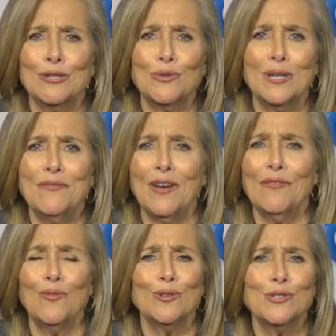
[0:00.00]
on 25
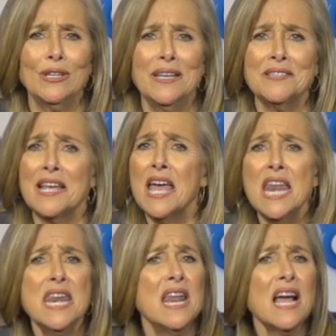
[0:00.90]
Words or Less.
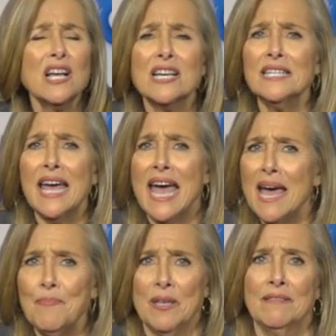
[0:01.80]
Not gonna
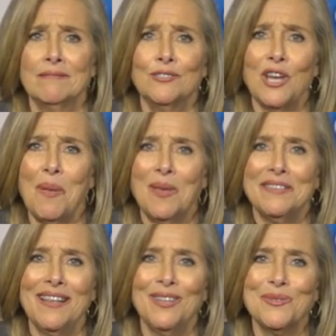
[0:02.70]
happen. Jamie,
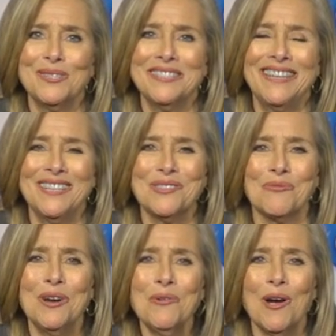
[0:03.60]
tell us what today's
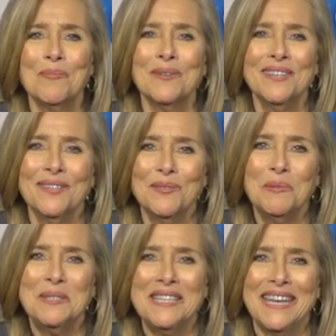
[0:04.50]
runner-up will
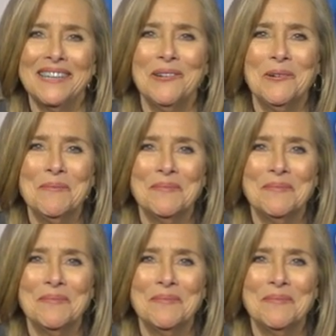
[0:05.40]
be taken home.